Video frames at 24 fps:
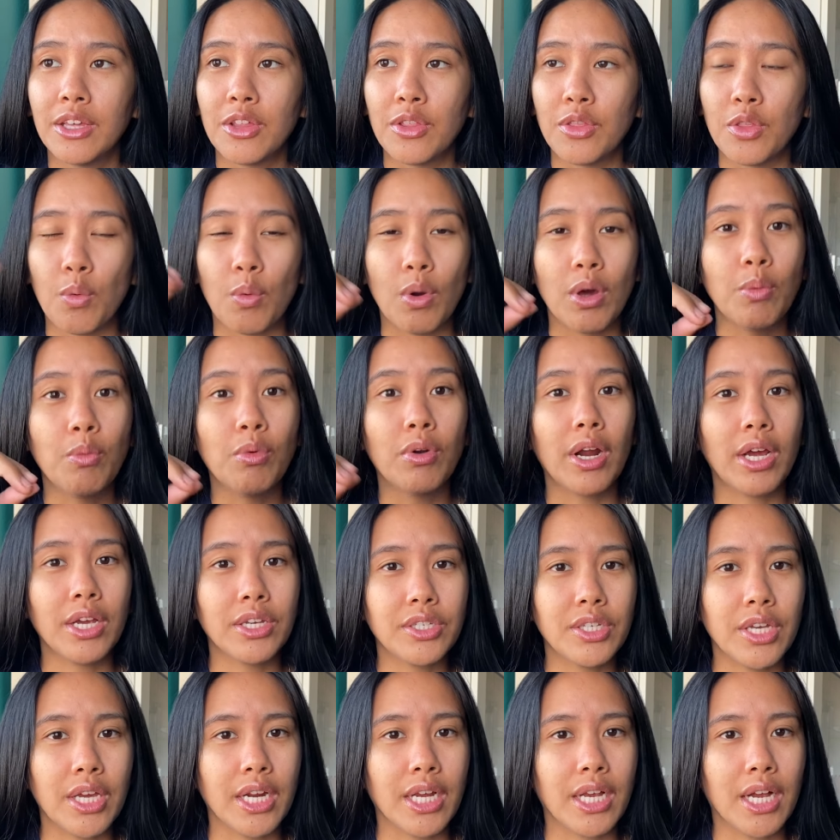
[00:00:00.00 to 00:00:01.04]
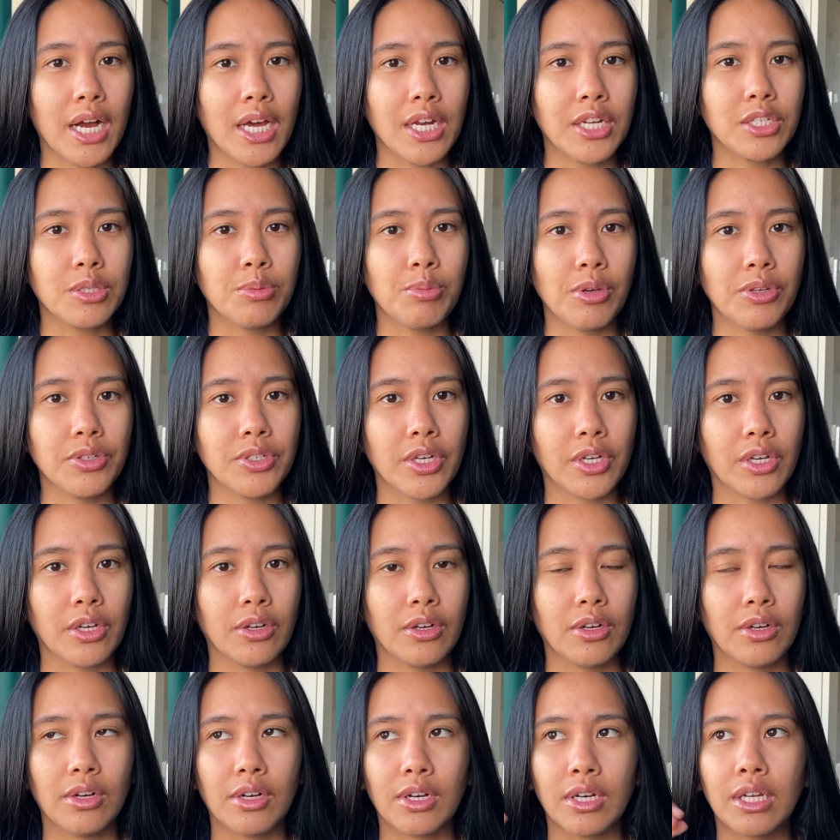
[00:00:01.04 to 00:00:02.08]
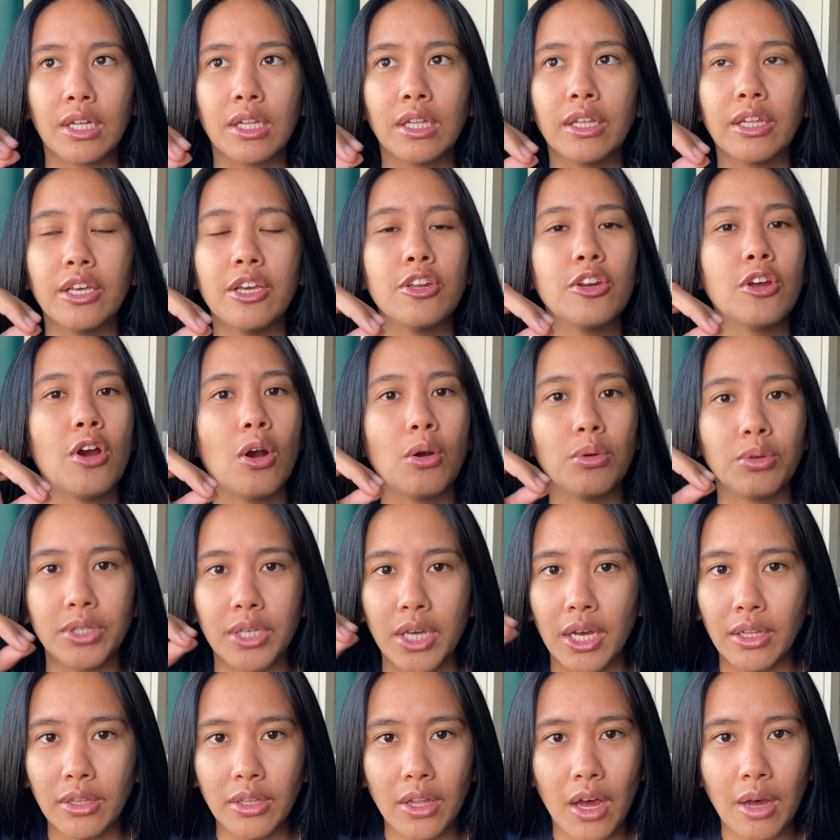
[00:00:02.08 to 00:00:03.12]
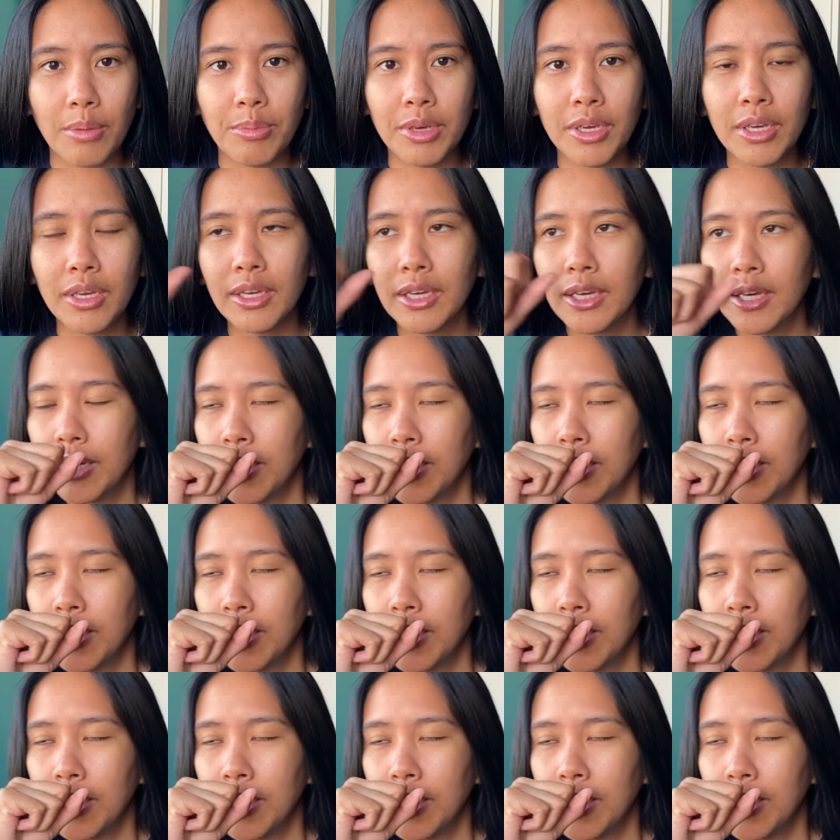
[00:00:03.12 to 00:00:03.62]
The one where I said it kind of smells like a, a clean hotel lobby.